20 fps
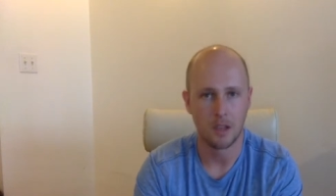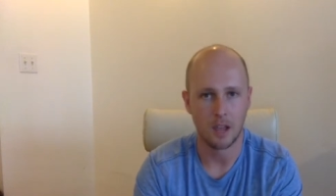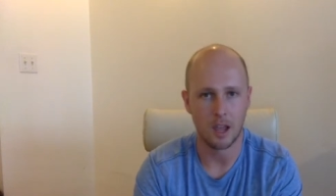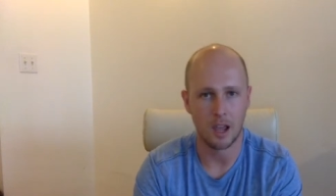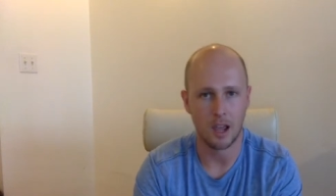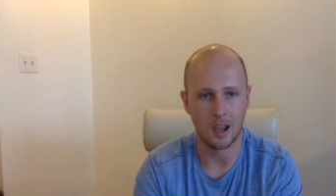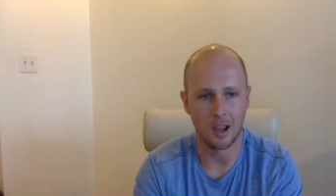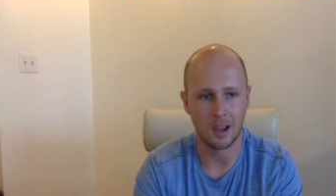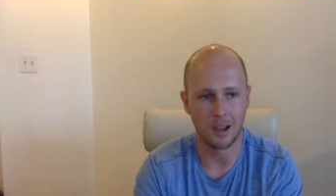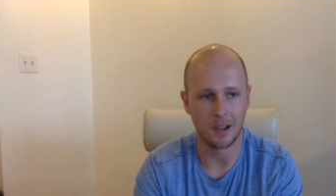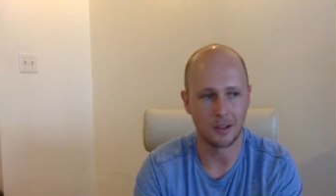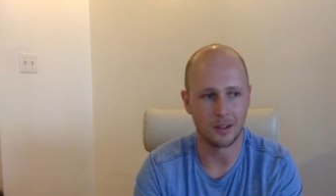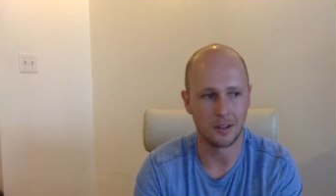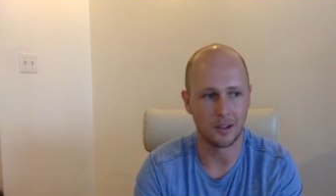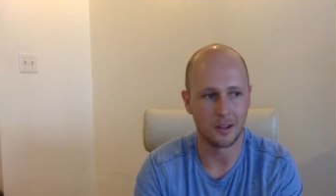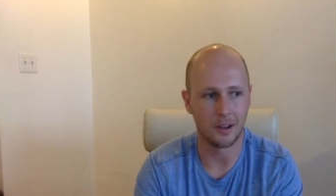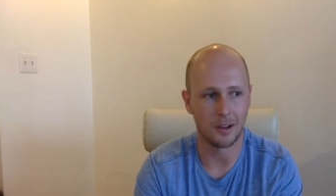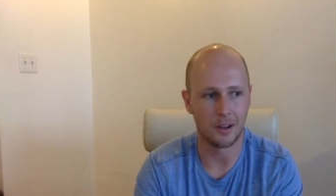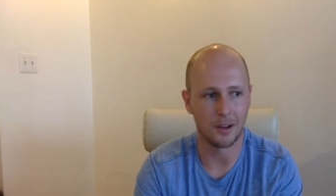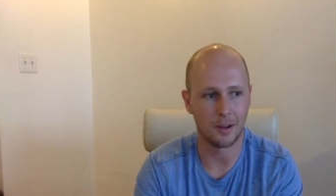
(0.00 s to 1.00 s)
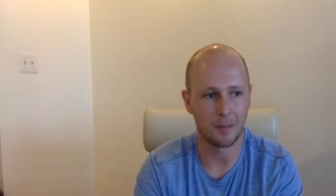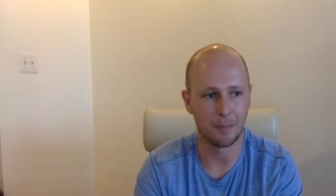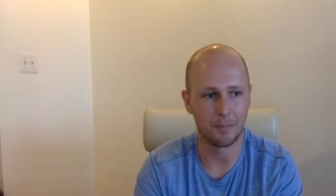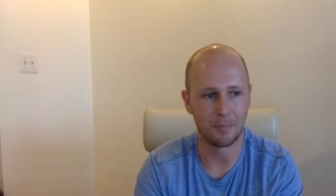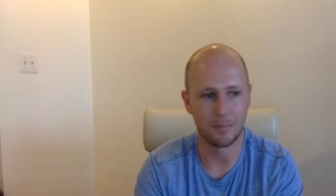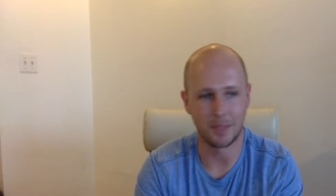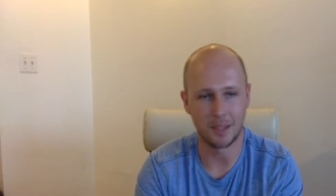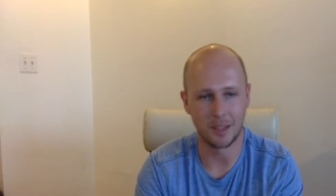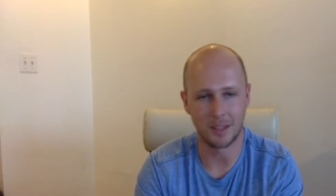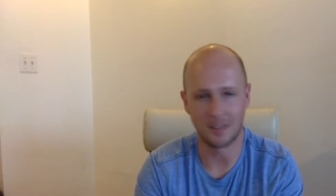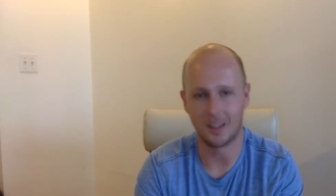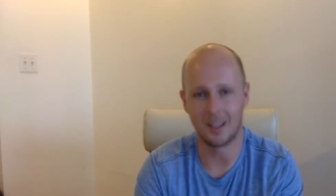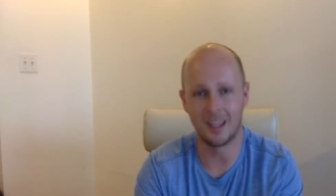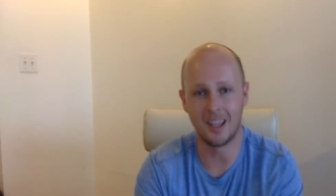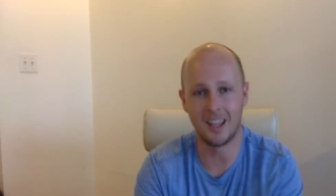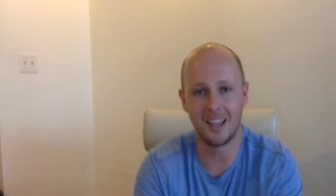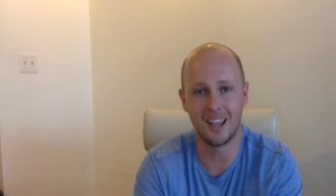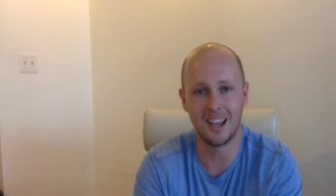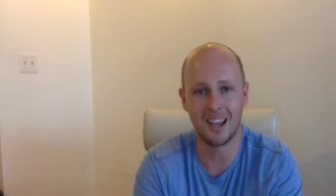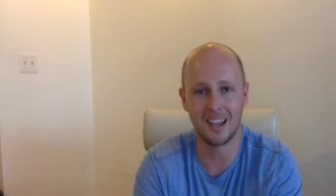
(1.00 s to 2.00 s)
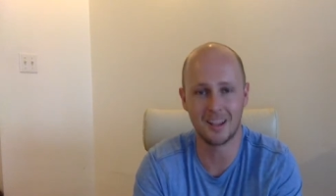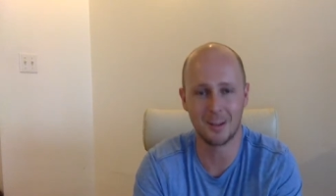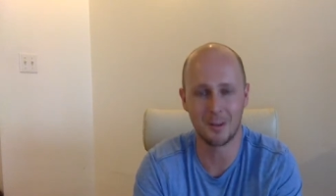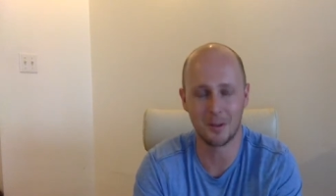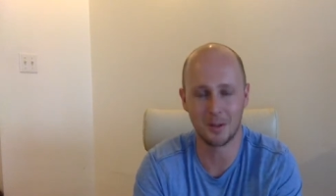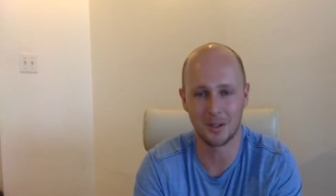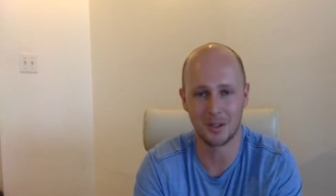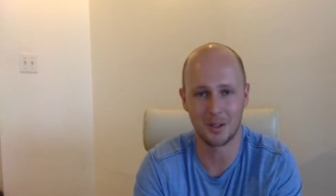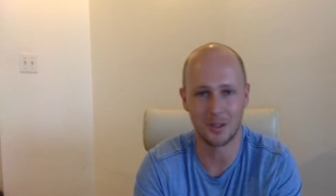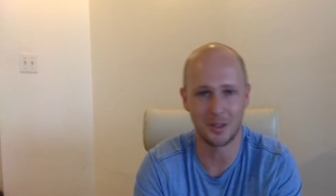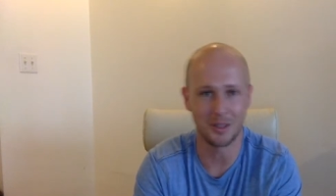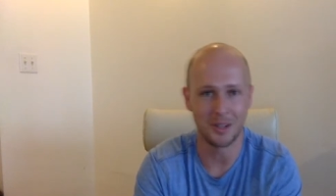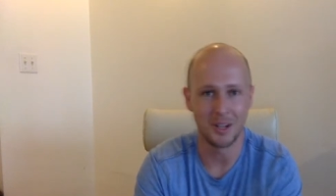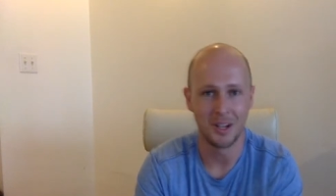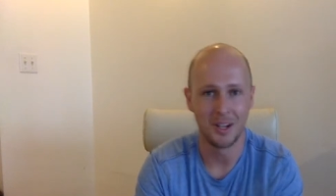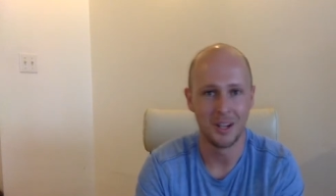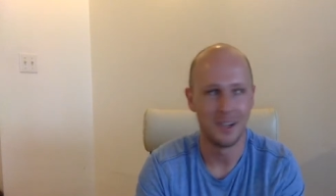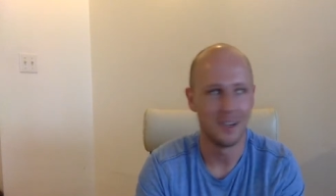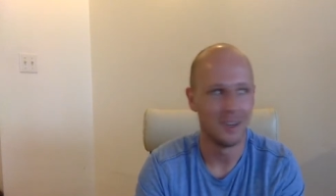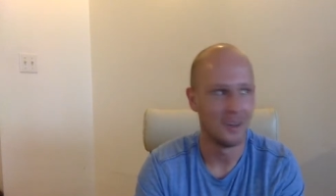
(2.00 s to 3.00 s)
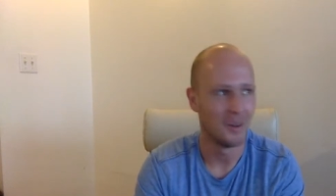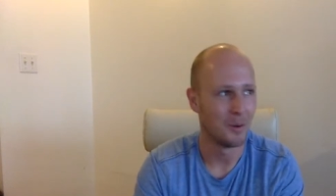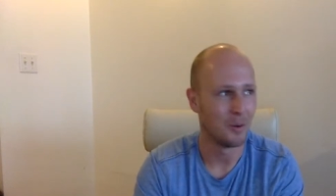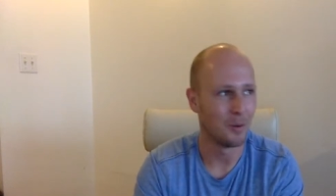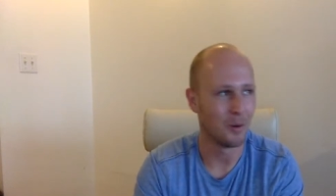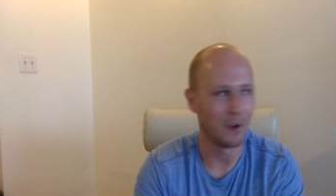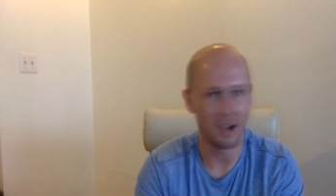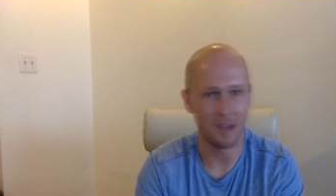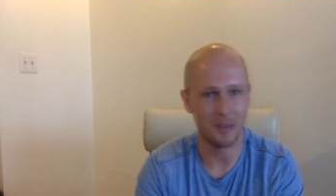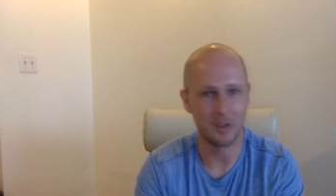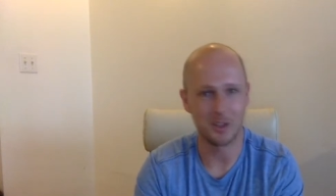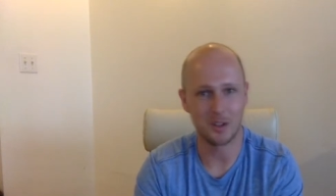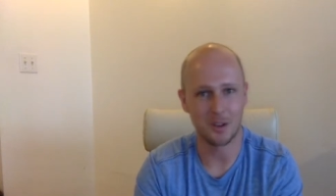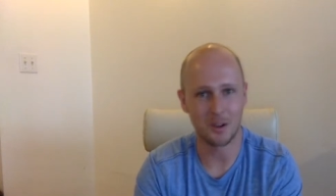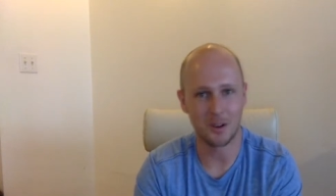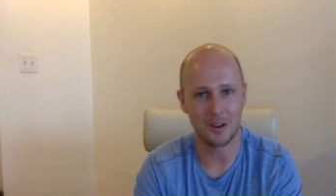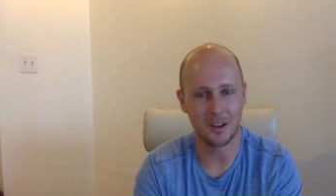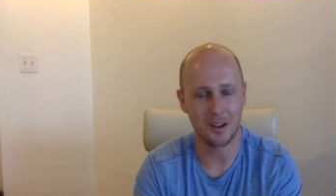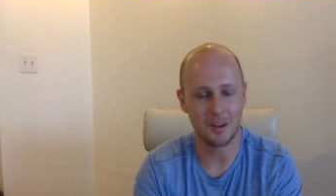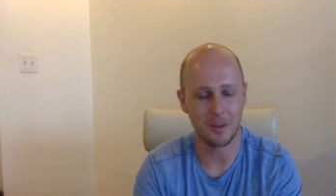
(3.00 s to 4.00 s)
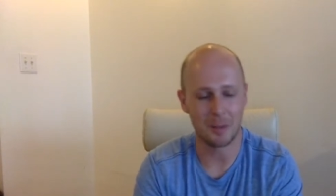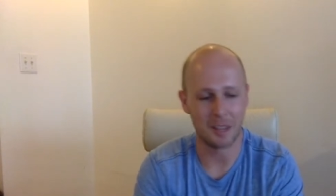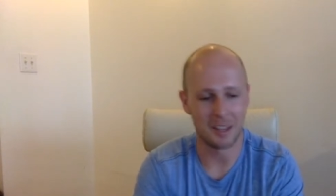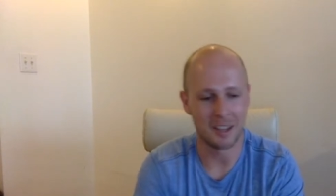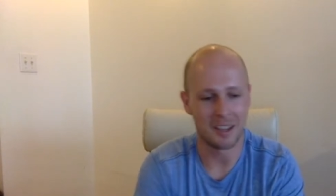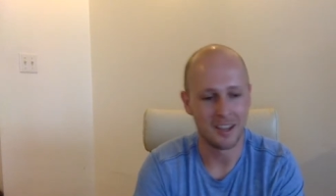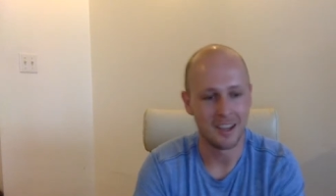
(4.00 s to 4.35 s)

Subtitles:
And as a result, why have I started a company?